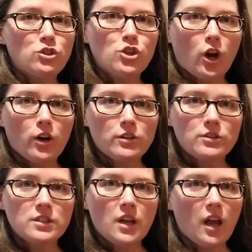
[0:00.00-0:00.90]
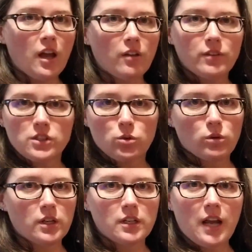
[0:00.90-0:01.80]
jars of
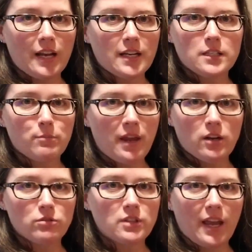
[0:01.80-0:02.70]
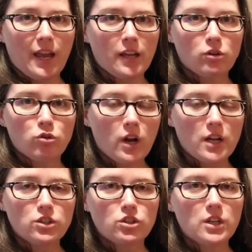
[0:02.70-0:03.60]
assorted kind of tomatoes. I had
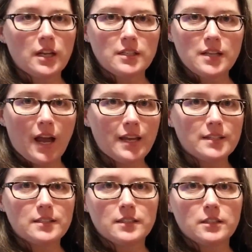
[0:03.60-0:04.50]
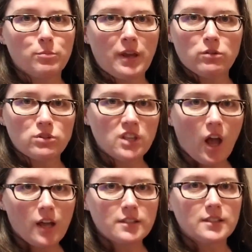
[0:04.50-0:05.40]
crushed and diced tomato
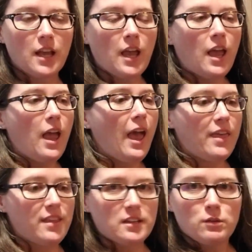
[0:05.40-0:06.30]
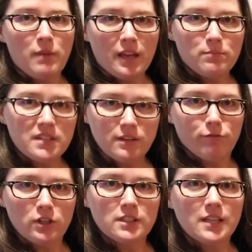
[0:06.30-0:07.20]
sauce. And then to make up the
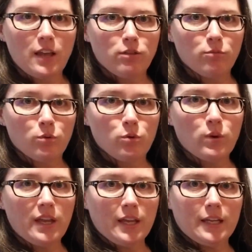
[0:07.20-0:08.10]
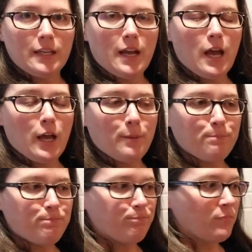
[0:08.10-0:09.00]
difference, I threw
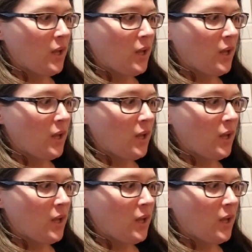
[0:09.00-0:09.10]
in